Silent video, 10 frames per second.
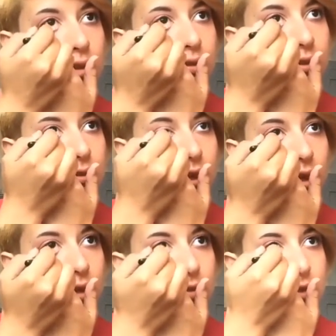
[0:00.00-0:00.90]
It's
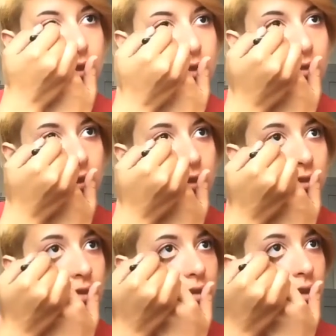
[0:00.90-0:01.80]
okay if it gets
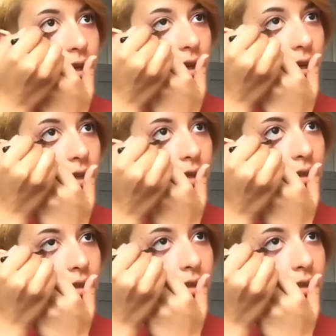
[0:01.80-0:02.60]
under the eye.